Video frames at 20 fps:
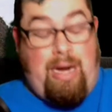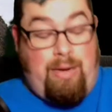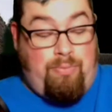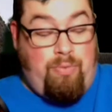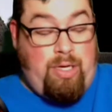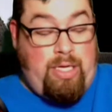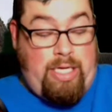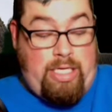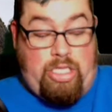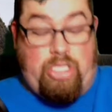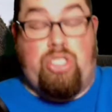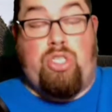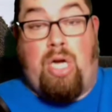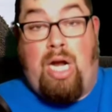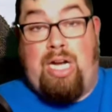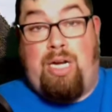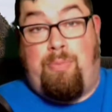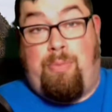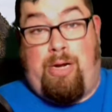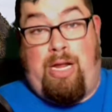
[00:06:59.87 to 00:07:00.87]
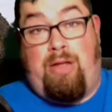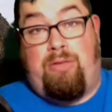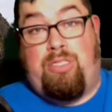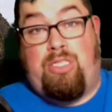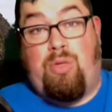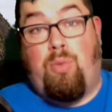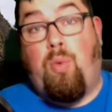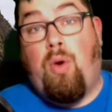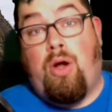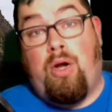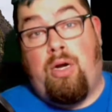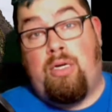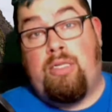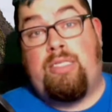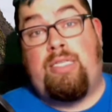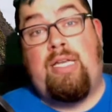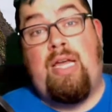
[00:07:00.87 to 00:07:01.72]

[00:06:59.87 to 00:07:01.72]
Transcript: I'm really just trying to pronounce pronounce the words.